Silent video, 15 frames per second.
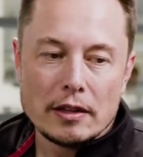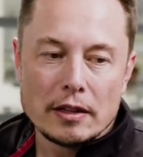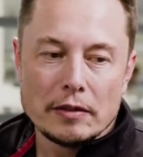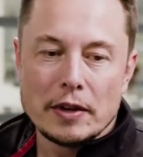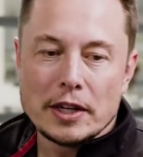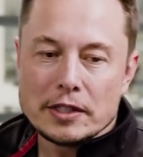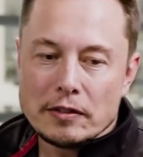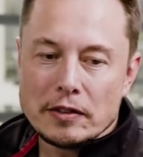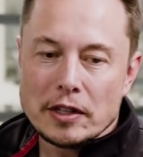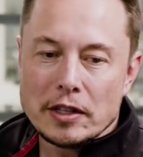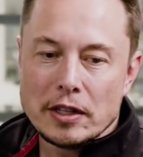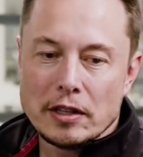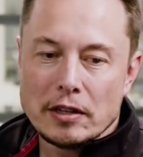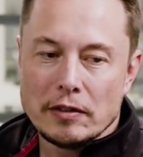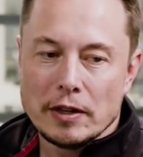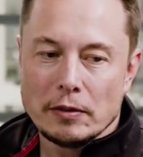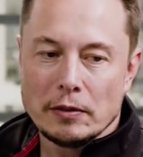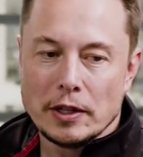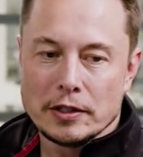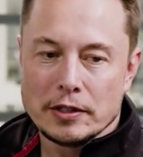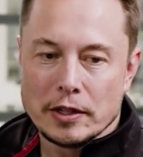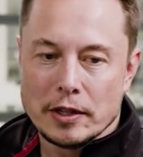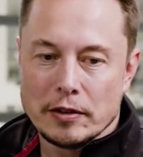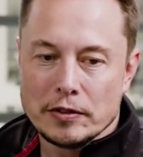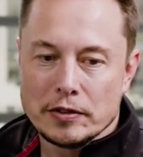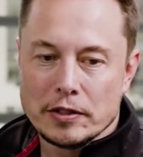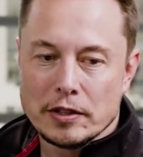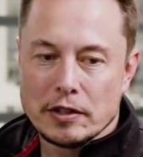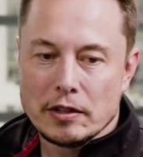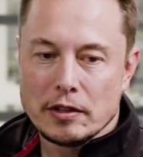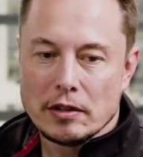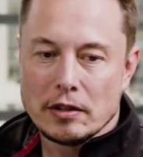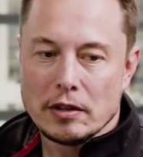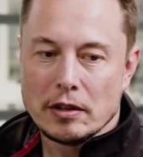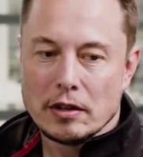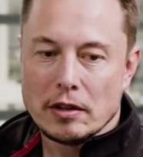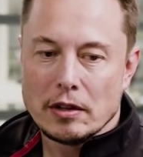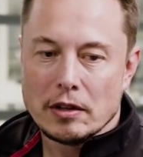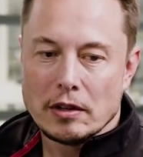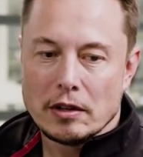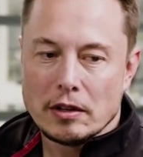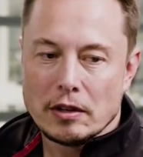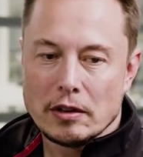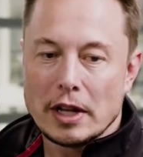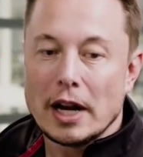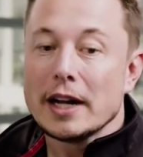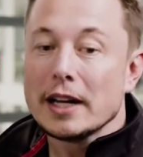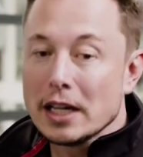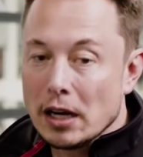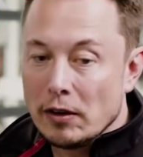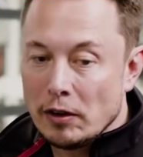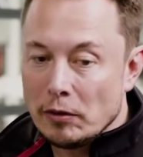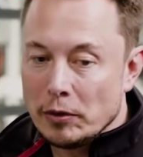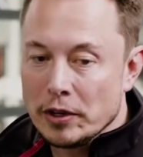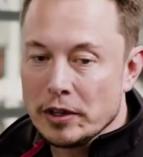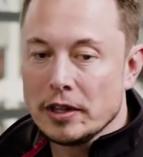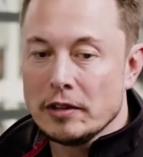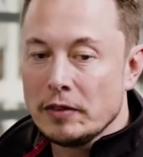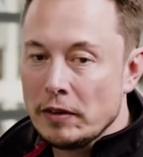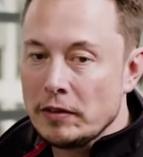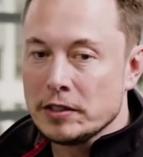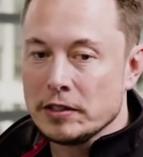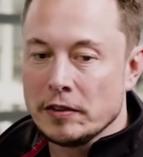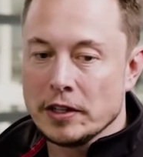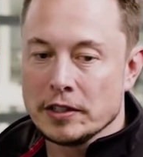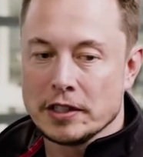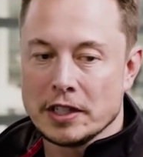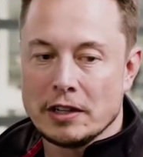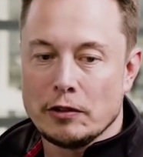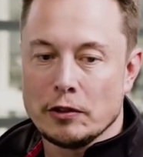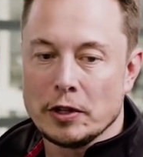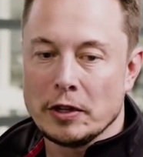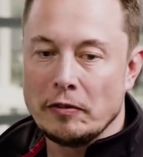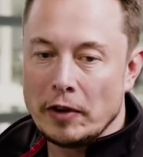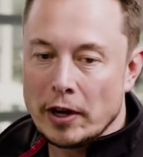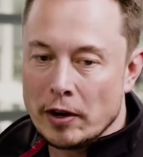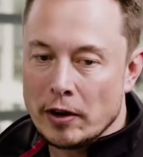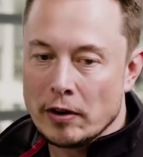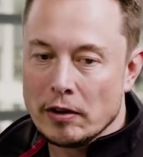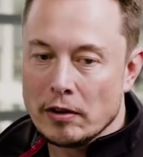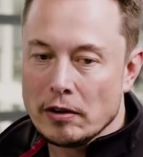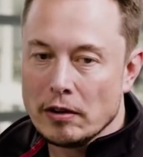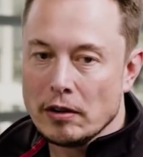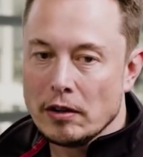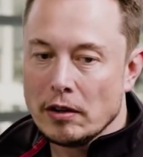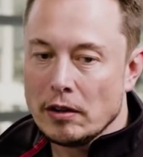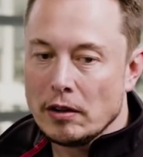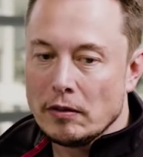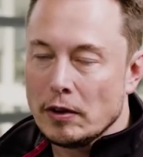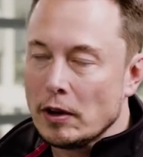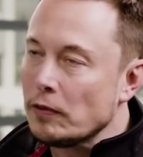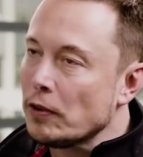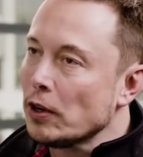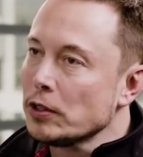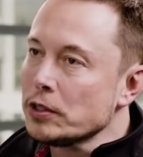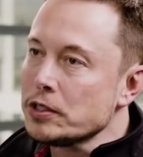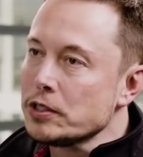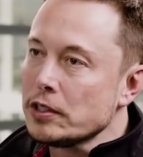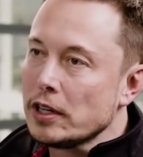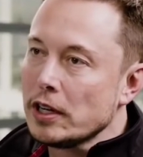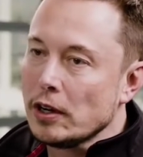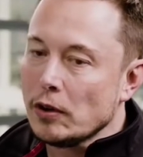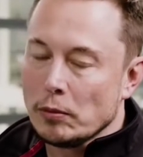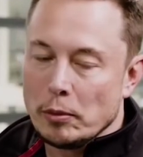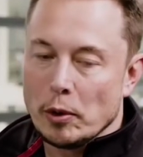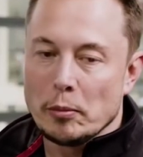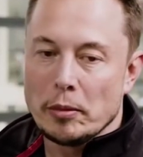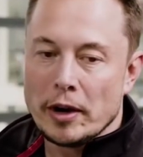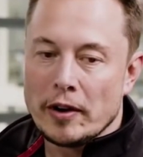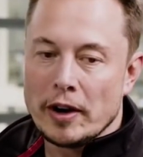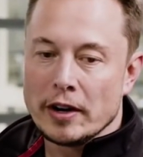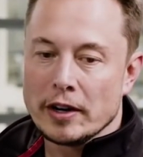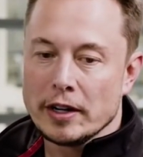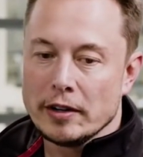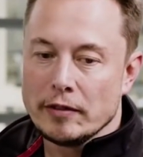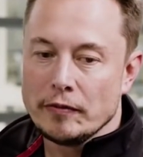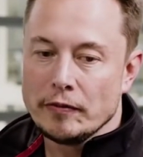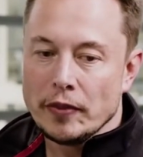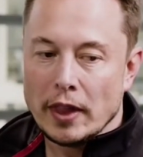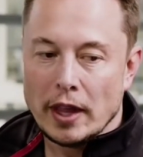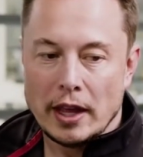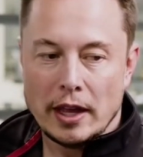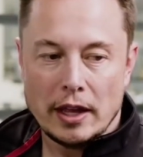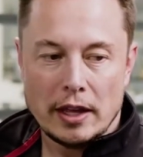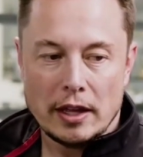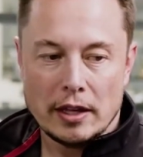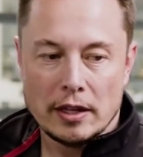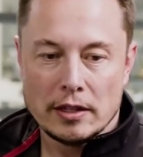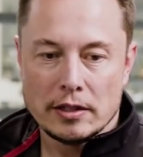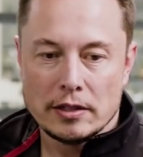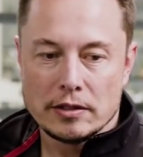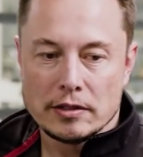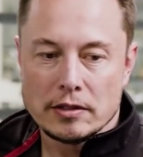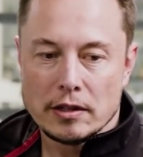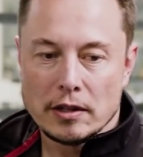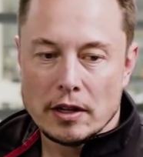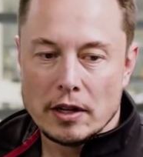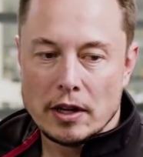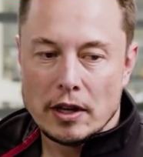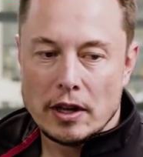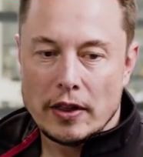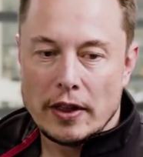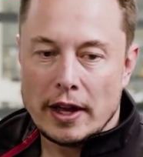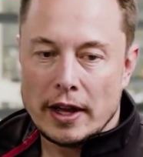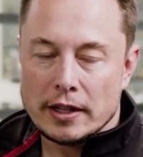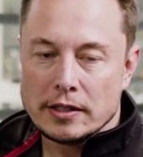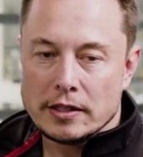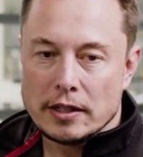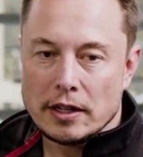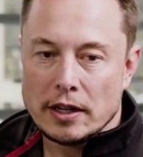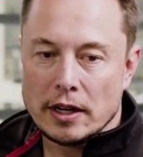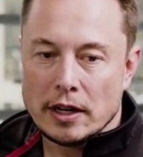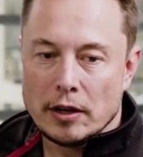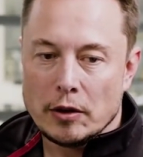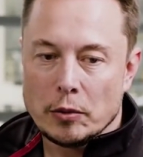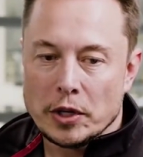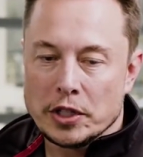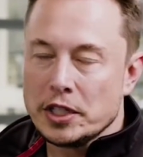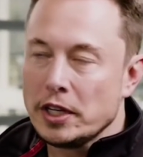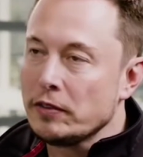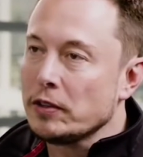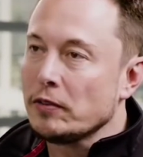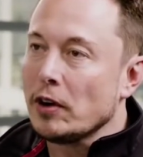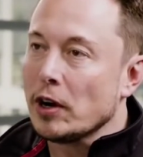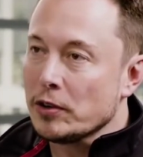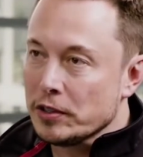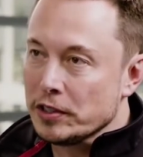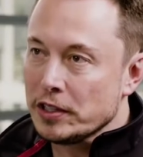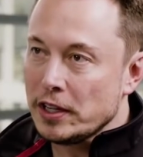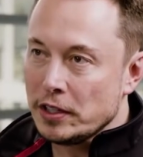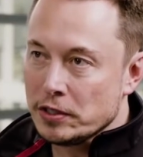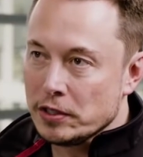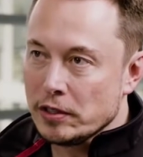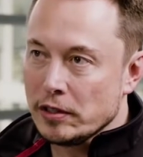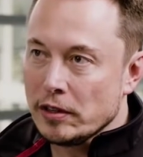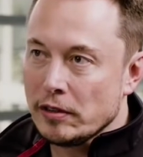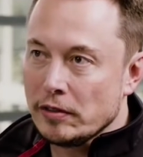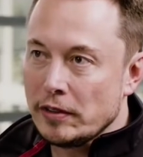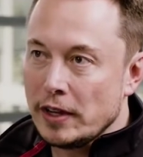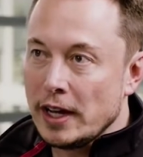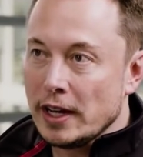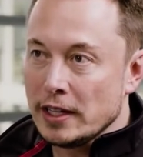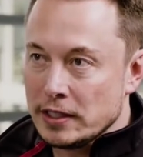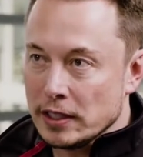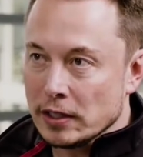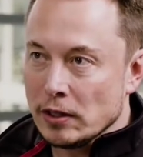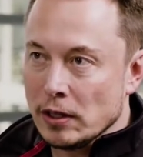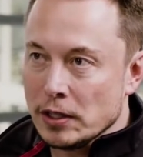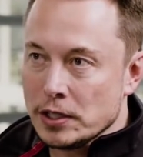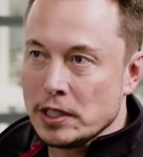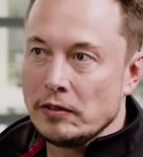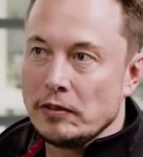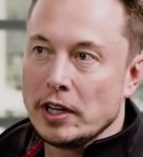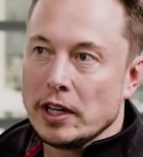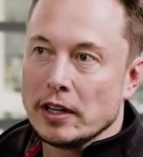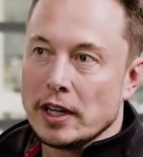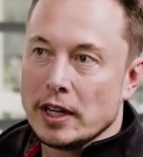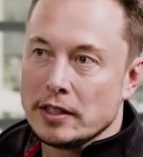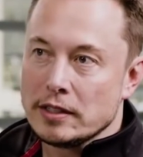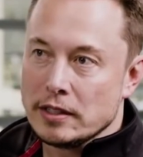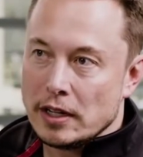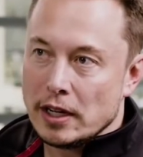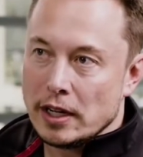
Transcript: best of the available alternatives that I can come up with, and maybe somebody else can come up with a better approach or better outcome, is that we achieve democratization of AI technology, meaning that